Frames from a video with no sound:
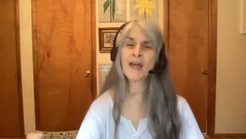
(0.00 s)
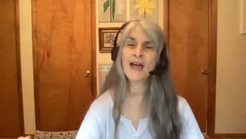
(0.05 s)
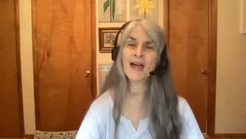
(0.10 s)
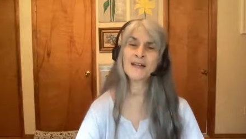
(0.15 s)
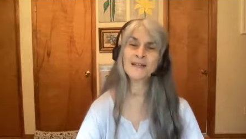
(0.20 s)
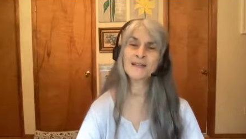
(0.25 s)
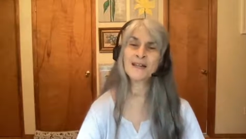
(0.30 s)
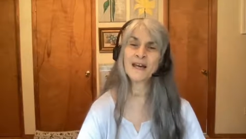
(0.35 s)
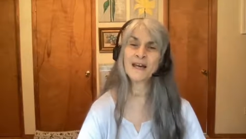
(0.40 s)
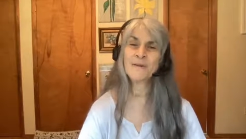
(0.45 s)

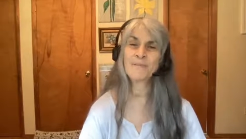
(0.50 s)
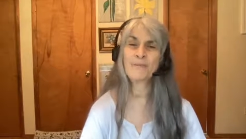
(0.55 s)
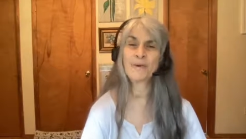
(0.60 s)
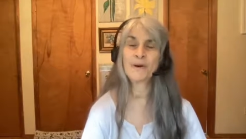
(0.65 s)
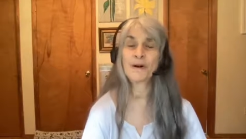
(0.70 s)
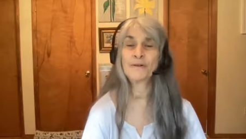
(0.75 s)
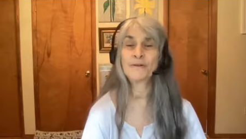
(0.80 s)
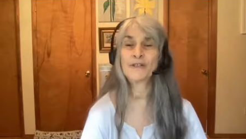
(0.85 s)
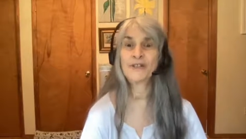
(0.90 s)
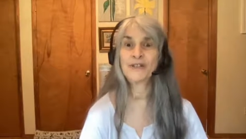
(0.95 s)
as I
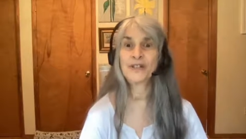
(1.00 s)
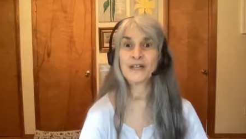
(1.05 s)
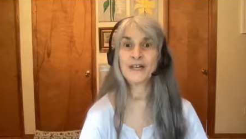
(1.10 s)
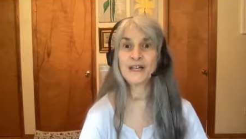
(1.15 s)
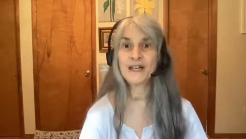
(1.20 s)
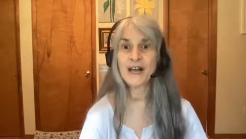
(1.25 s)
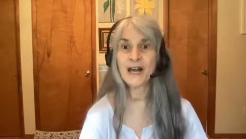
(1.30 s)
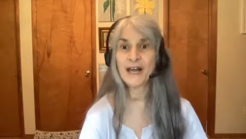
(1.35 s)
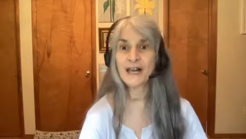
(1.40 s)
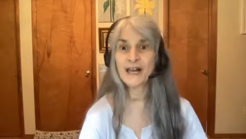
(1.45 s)
approached
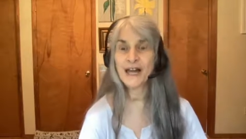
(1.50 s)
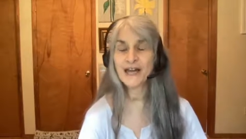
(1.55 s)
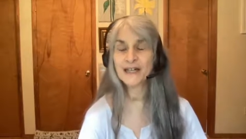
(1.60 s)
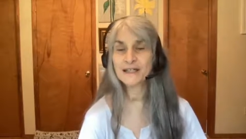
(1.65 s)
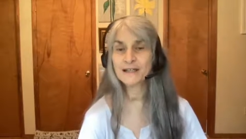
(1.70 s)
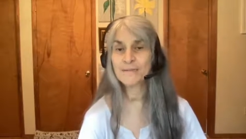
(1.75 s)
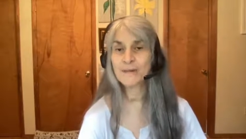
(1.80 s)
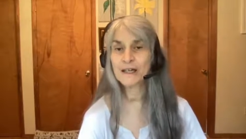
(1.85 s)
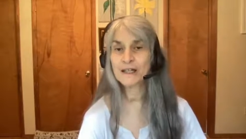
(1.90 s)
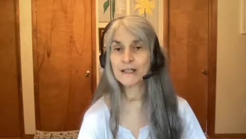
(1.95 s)
it, I'd
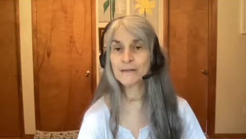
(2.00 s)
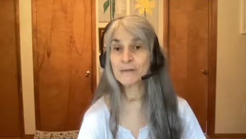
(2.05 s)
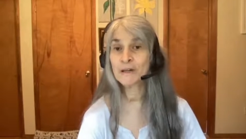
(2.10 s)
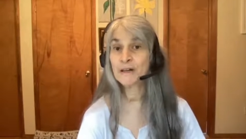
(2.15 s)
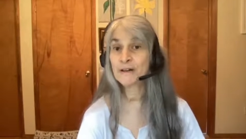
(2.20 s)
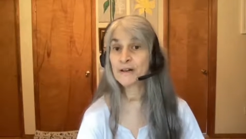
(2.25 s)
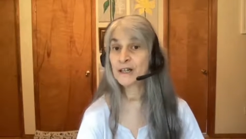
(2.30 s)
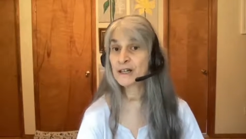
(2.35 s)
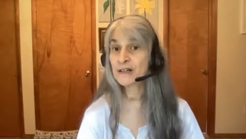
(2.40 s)
ask my spirit,